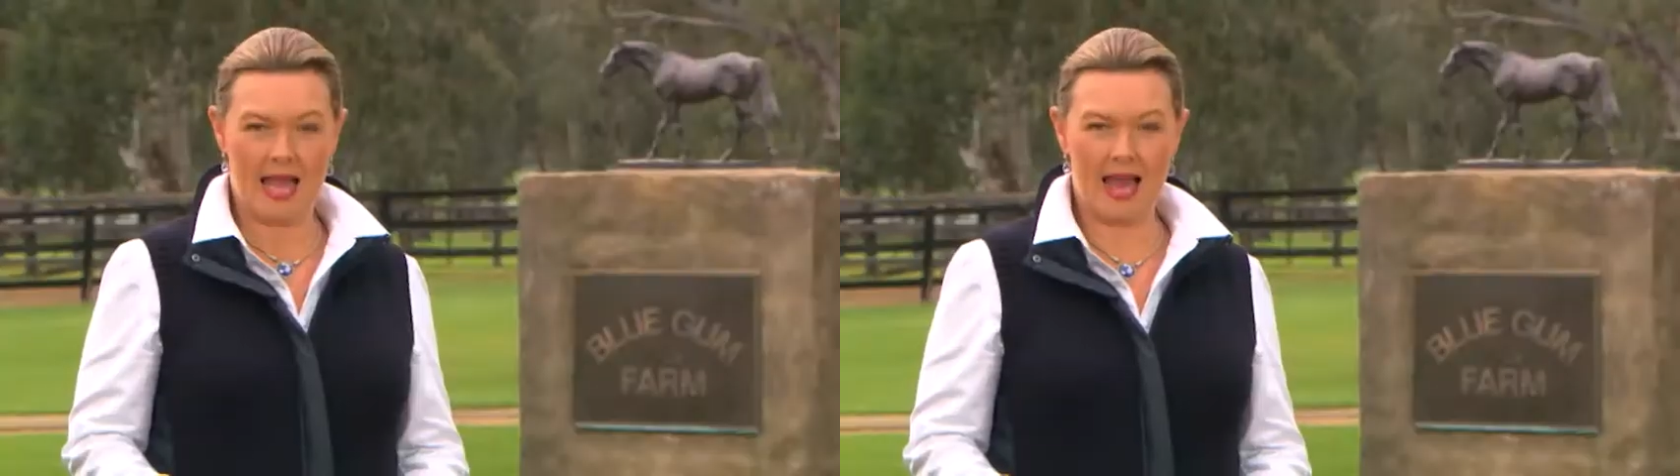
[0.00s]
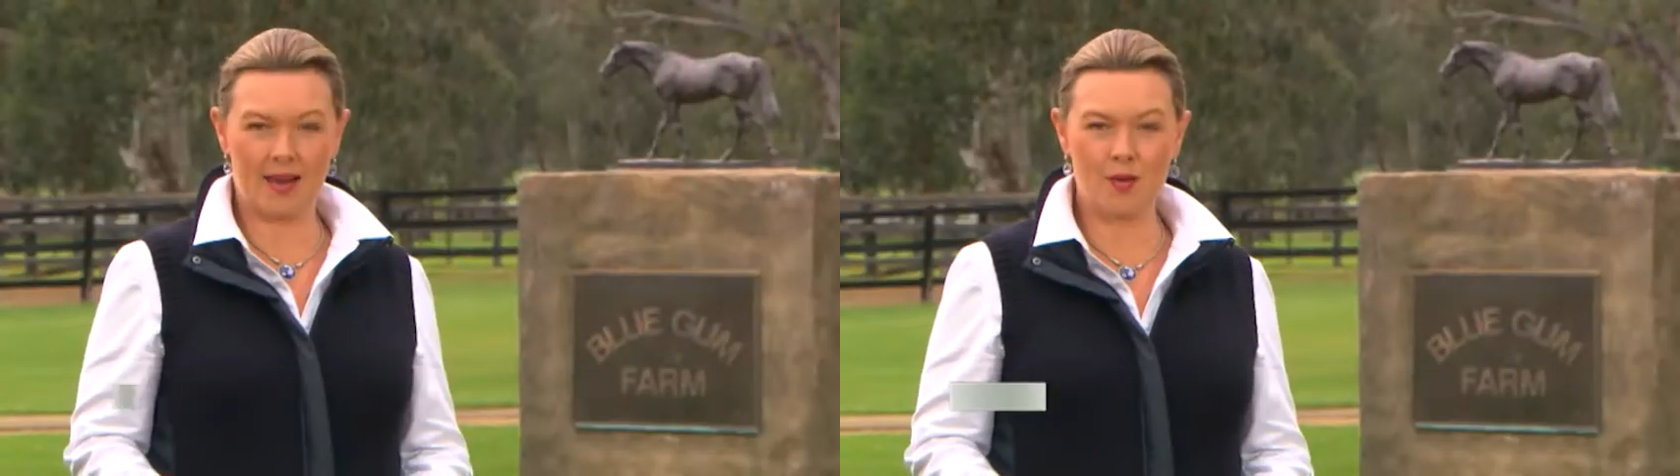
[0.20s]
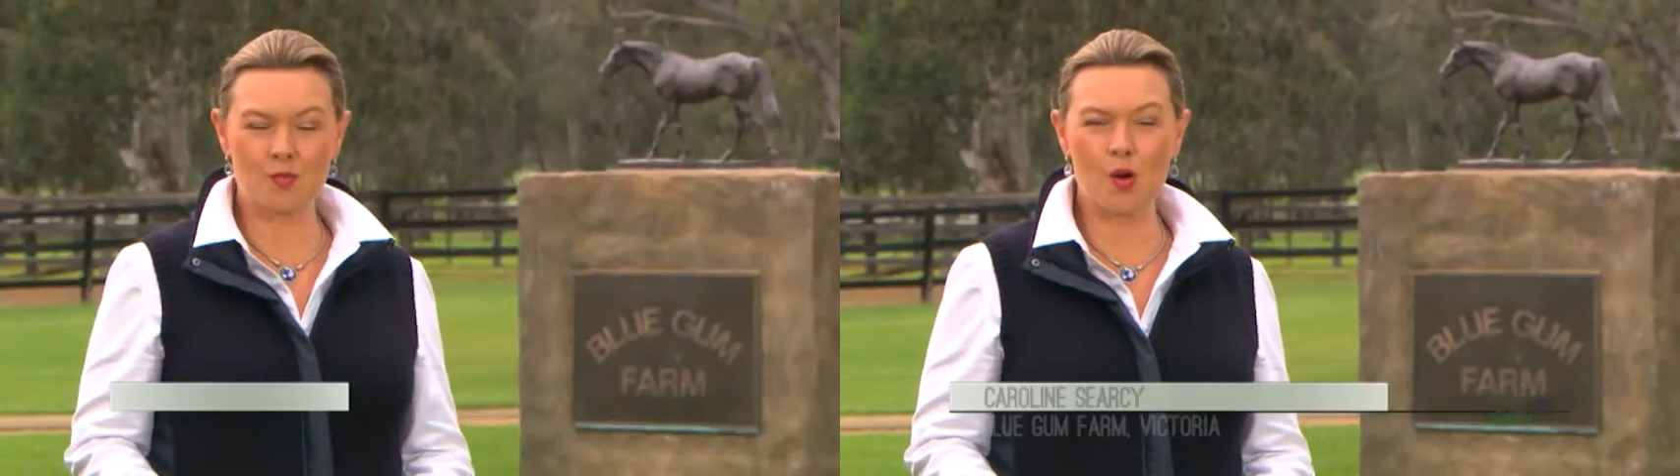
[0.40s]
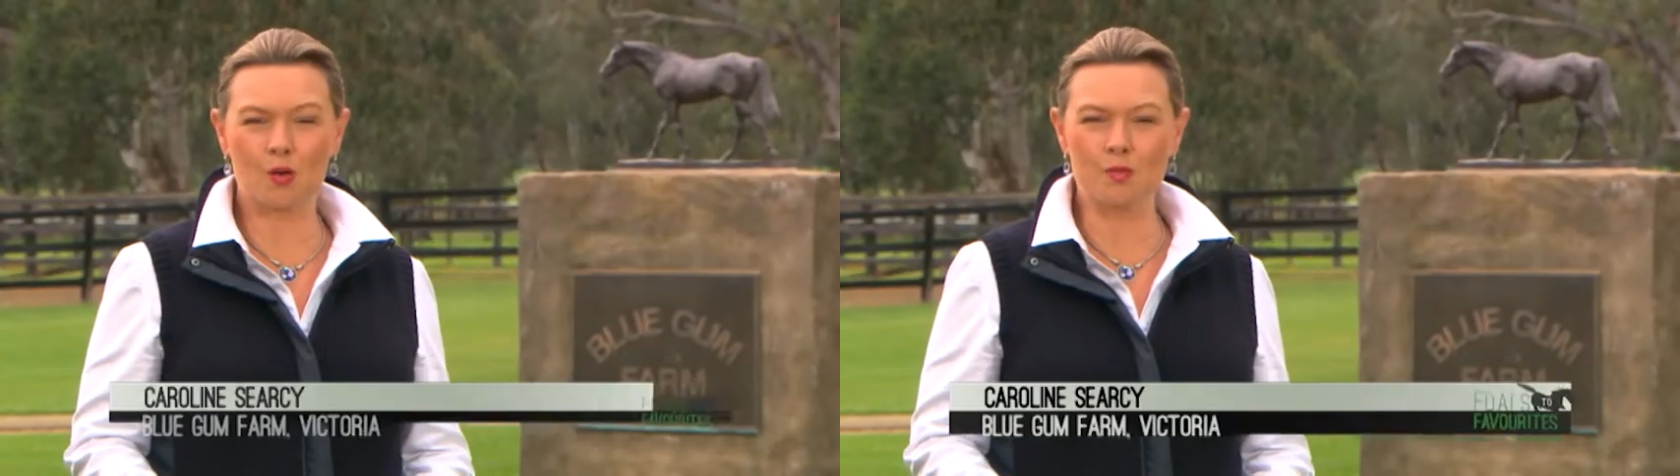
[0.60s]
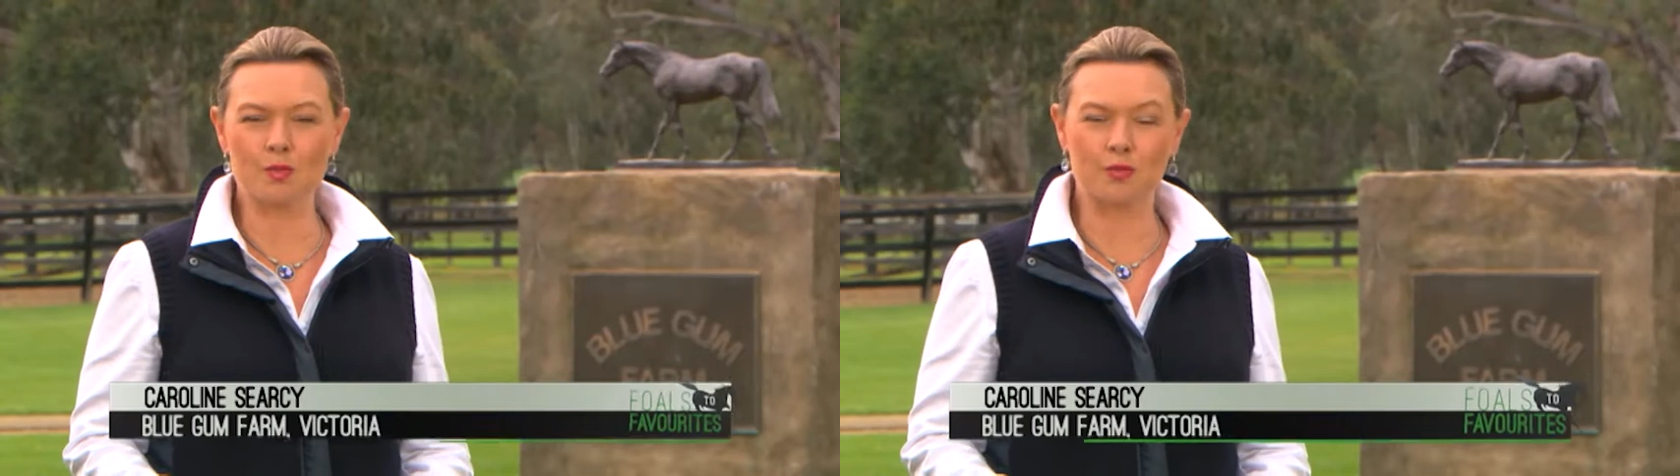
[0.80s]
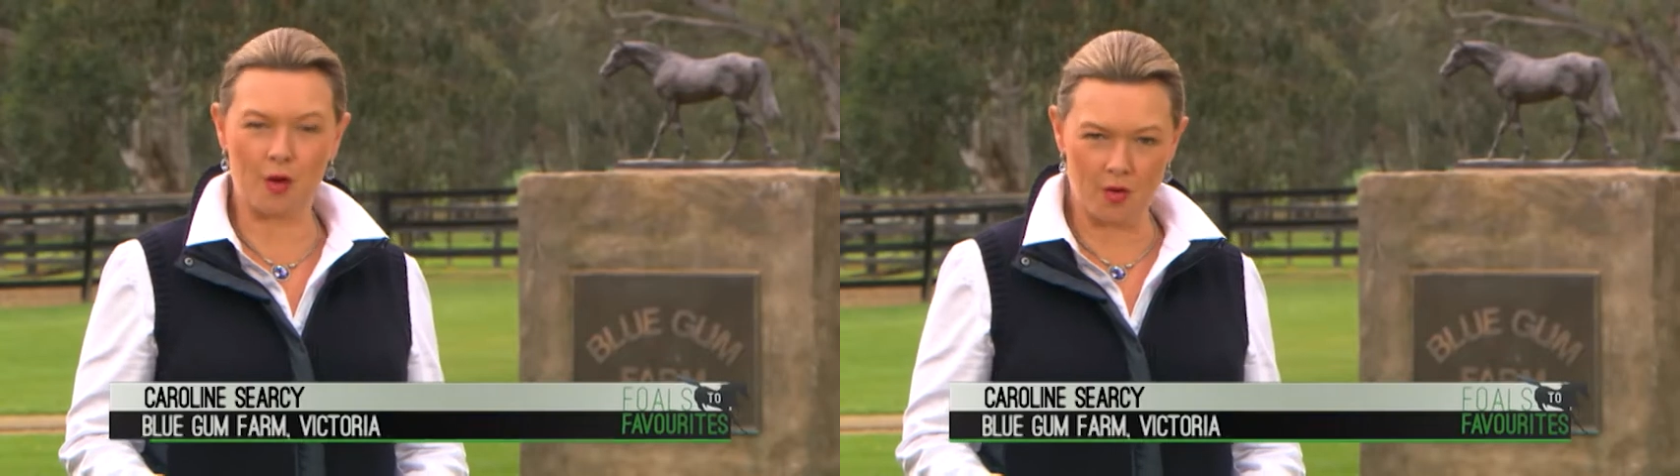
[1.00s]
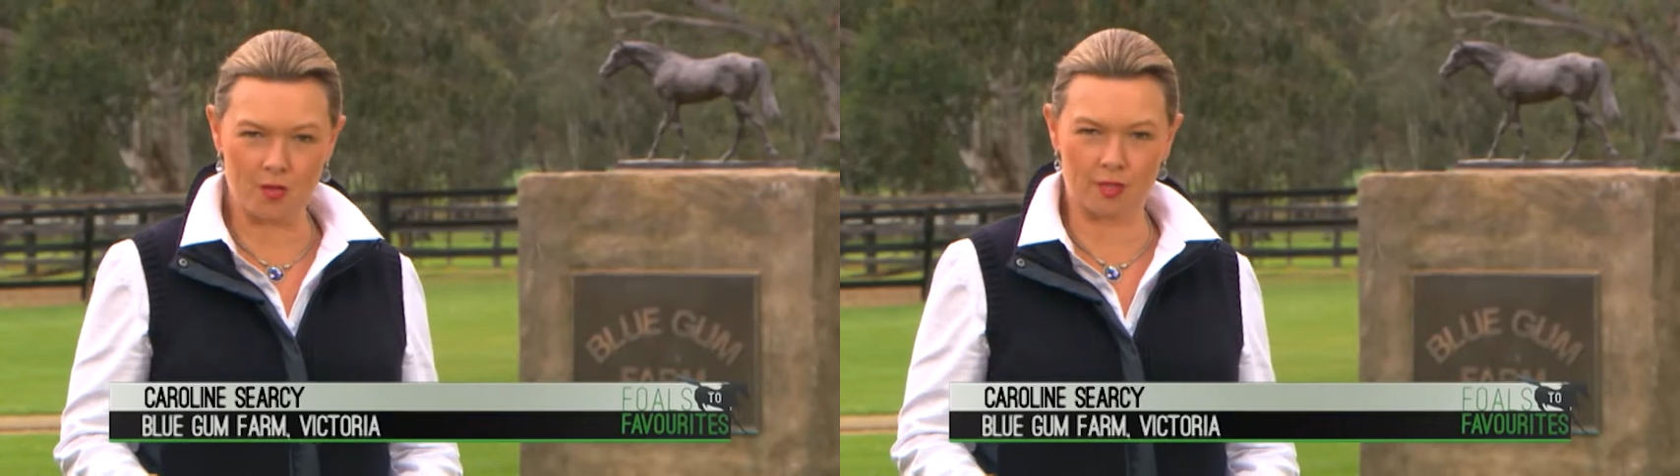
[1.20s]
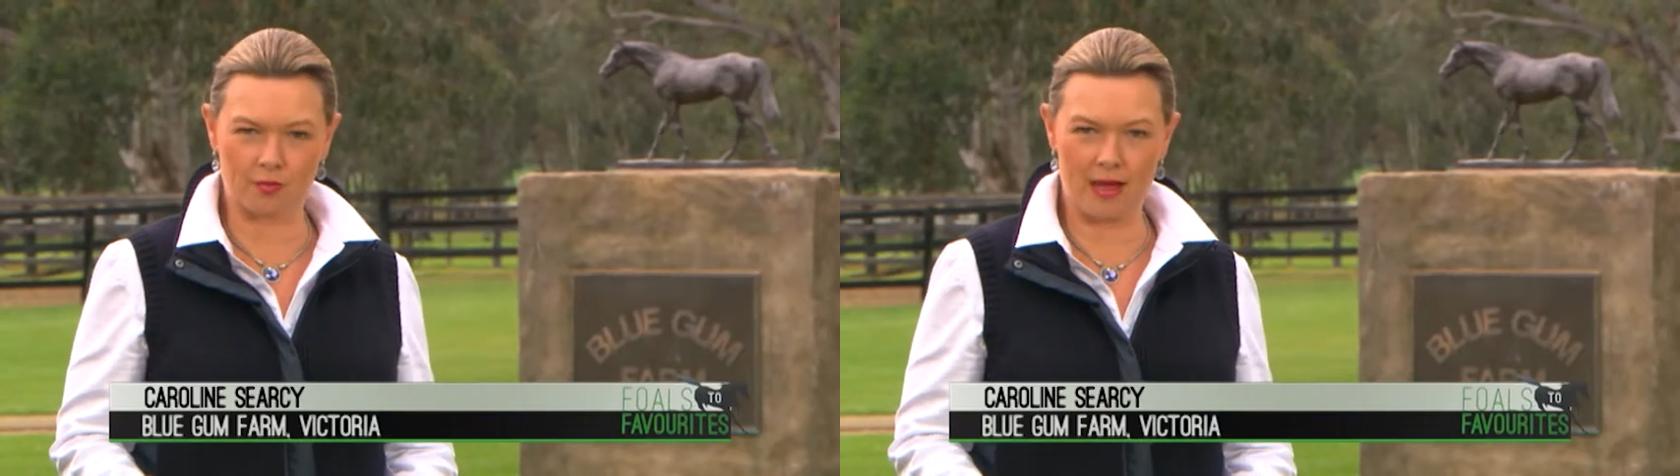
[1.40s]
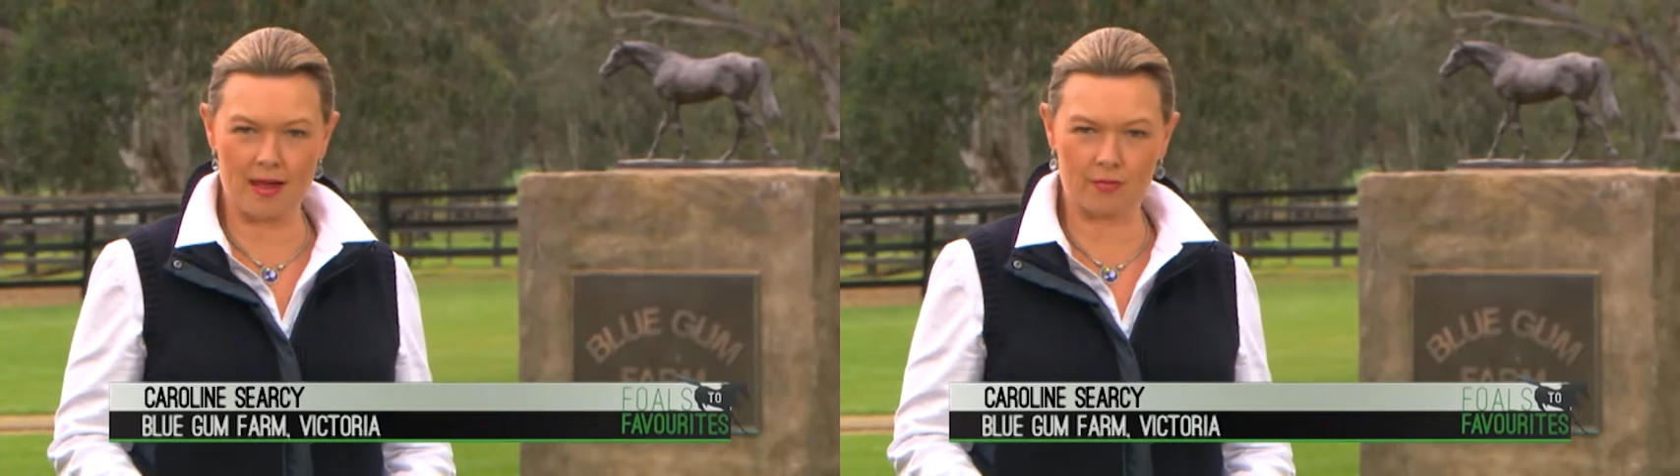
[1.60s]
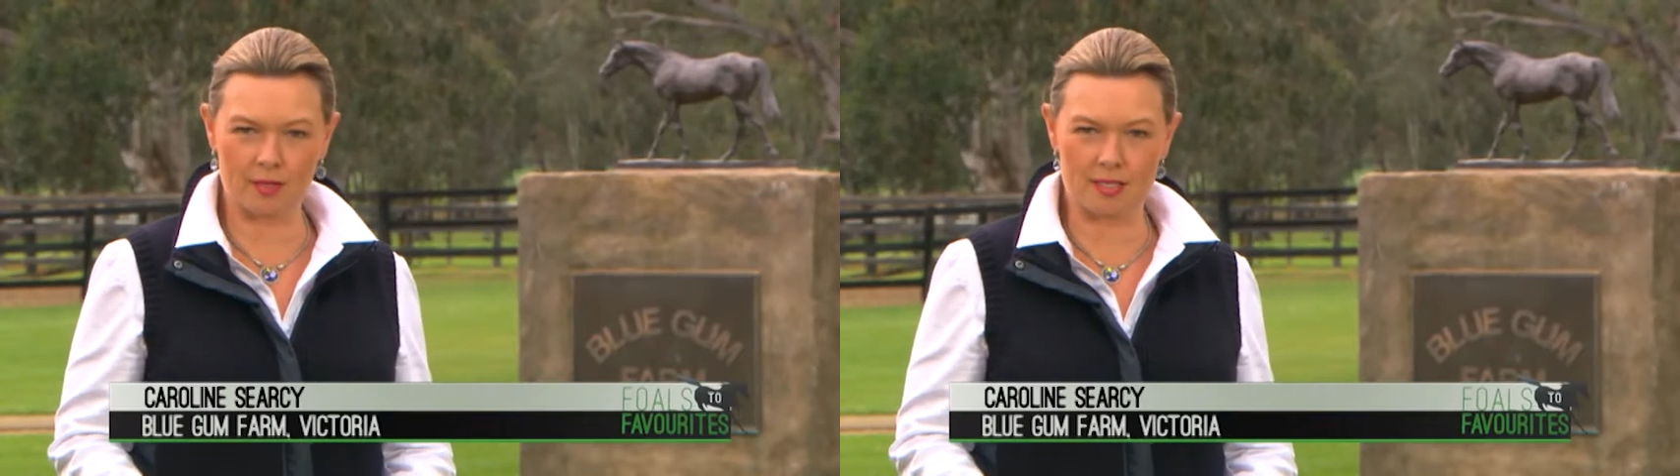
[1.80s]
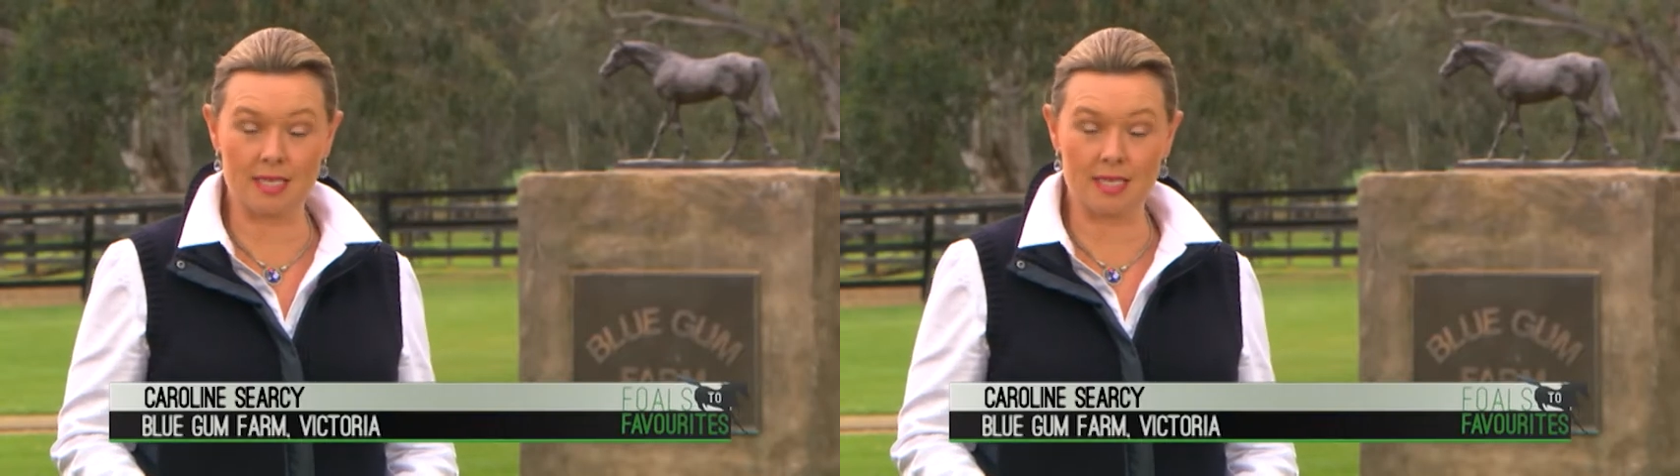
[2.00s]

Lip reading: Hello and welcome to Foals to Favourites,